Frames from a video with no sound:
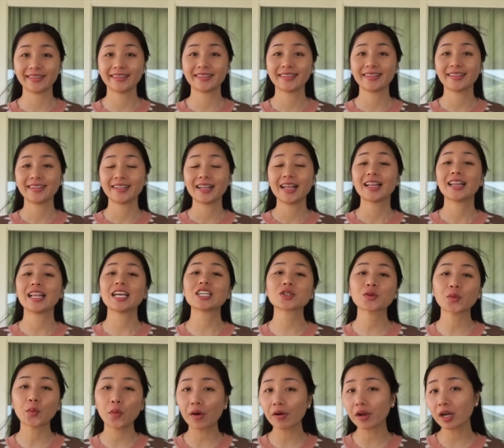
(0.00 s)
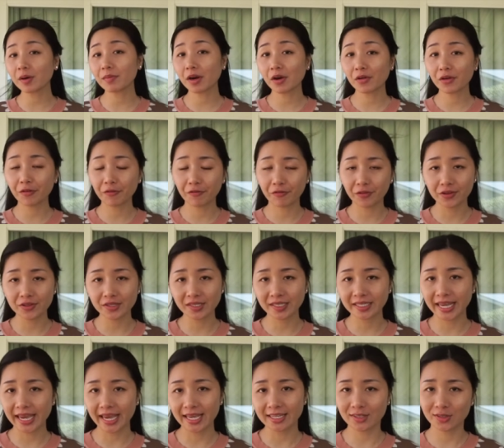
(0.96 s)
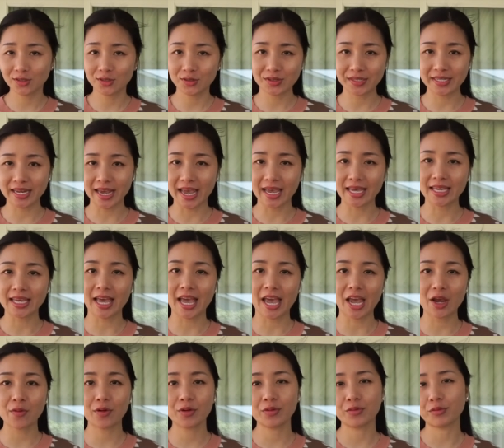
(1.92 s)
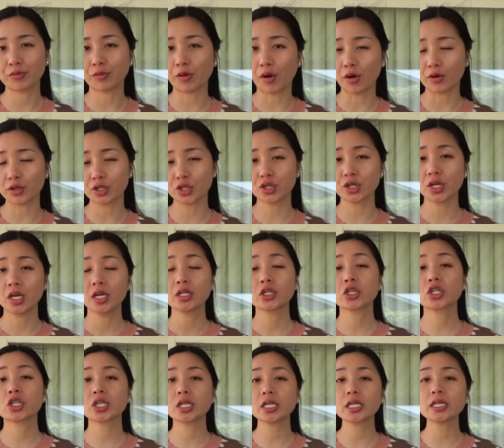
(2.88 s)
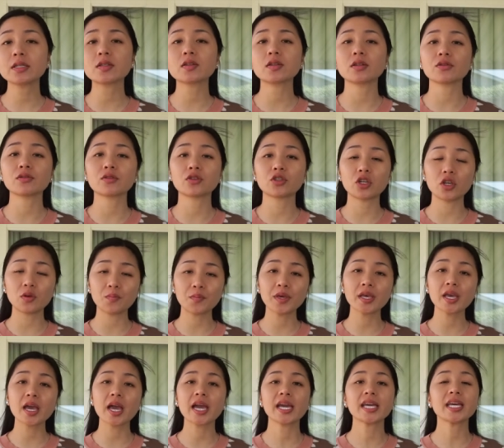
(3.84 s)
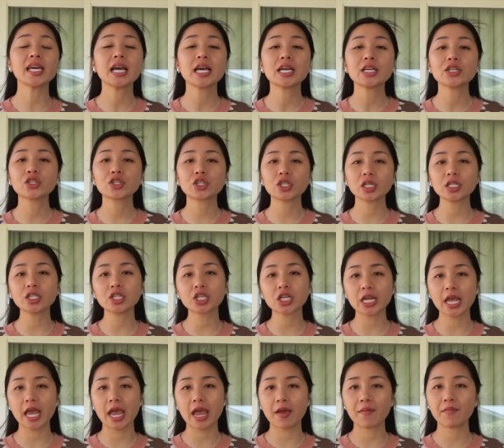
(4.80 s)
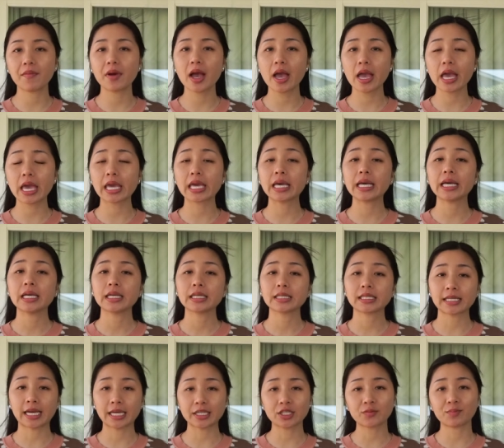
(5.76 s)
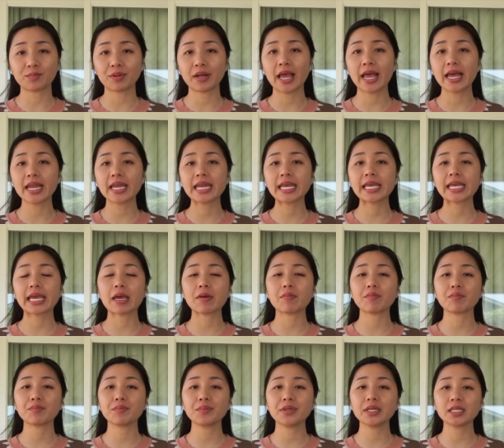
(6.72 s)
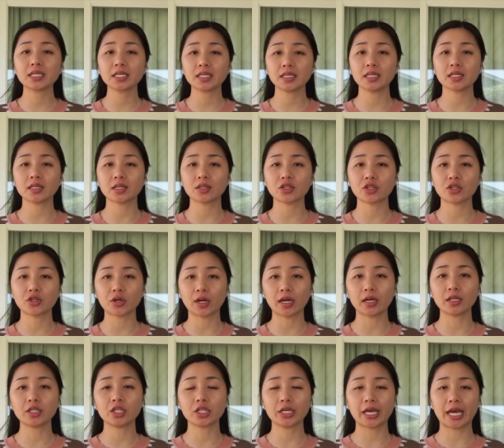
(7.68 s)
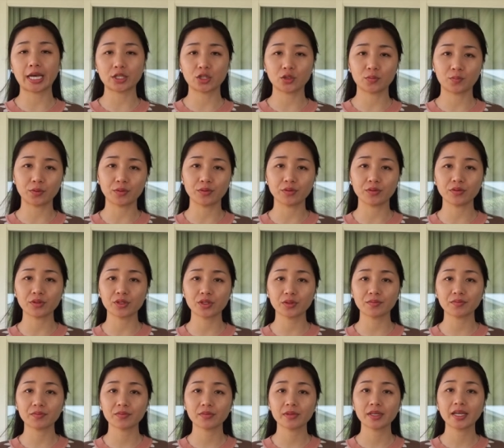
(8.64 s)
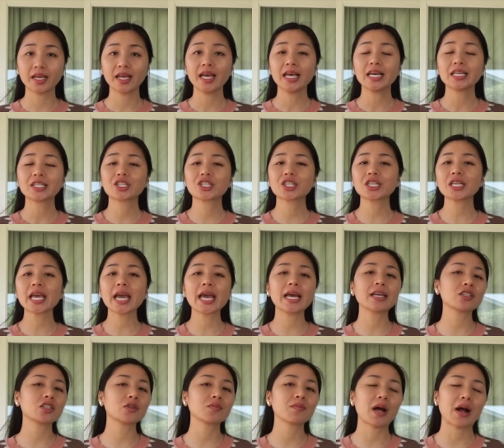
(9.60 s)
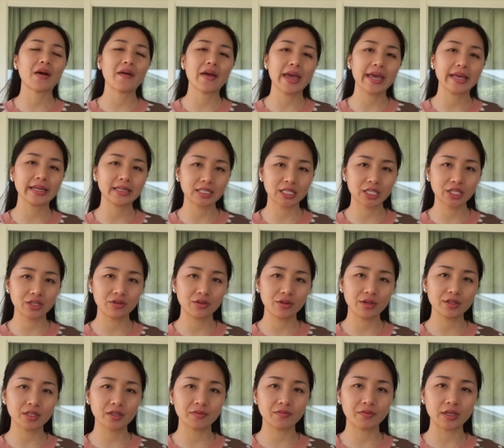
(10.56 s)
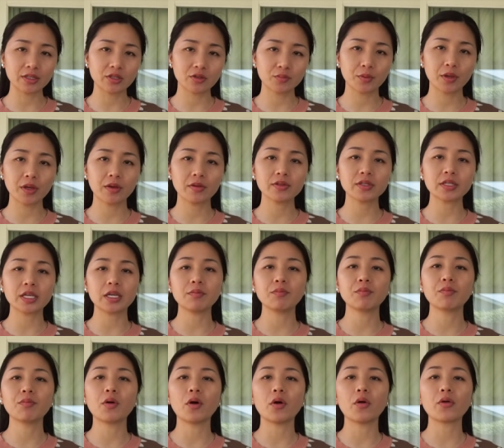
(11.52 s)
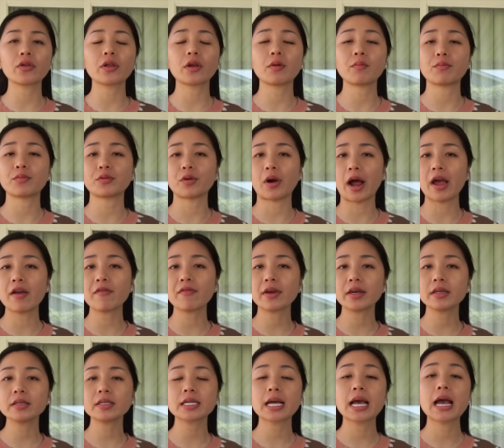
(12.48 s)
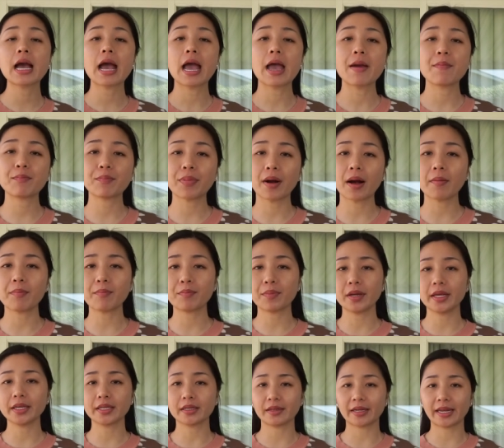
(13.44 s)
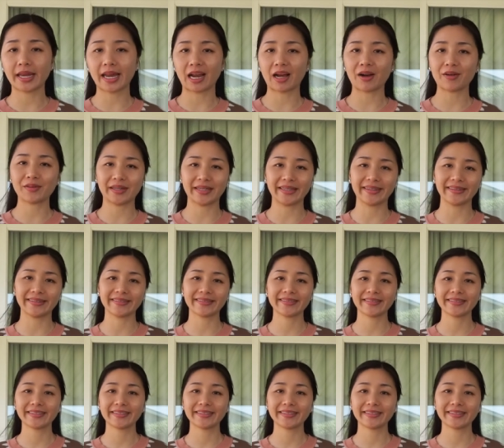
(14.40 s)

Let's welcome our first guest today, Erin Roche. She is a CPA, CGMA, tax planning and business strategy expert. She has about 18 years of experience in both private and public accounting.